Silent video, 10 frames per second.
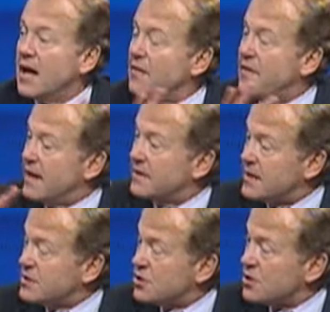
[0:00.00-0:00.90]
that
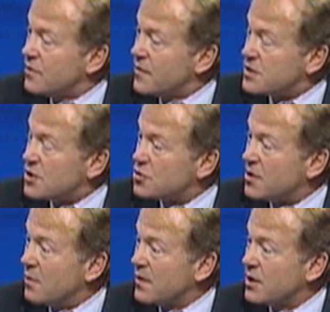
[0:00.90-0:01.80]
they serve on these
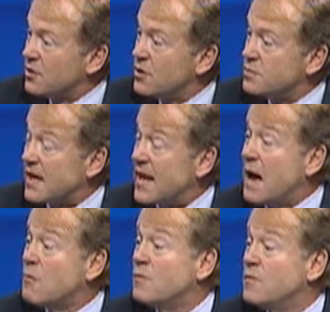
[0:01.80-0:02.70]
social networking groups, and
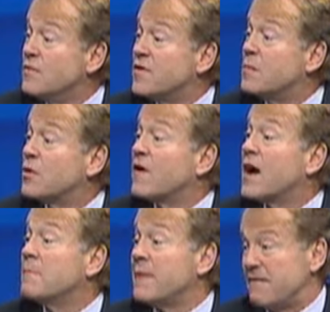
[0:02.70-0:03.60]
I will move them
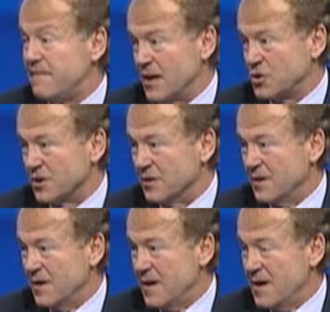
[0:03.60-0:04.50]
around by function.
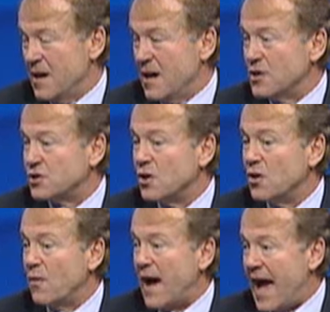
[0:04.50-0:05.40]

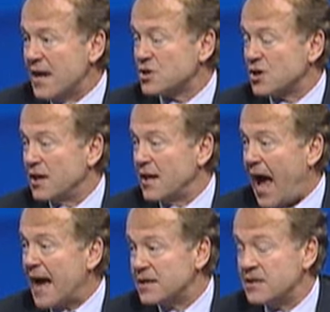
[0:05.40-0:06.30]
So actually,
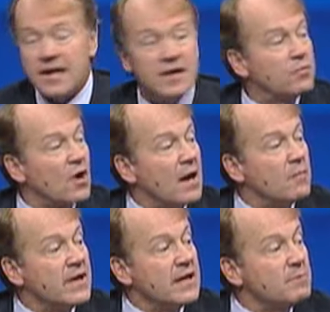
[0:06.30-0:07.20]
I could take
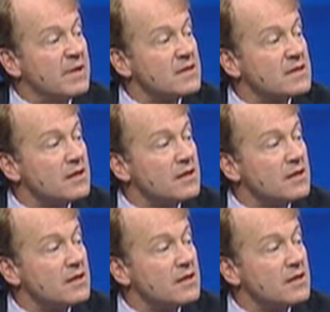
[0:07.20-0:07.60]
probably business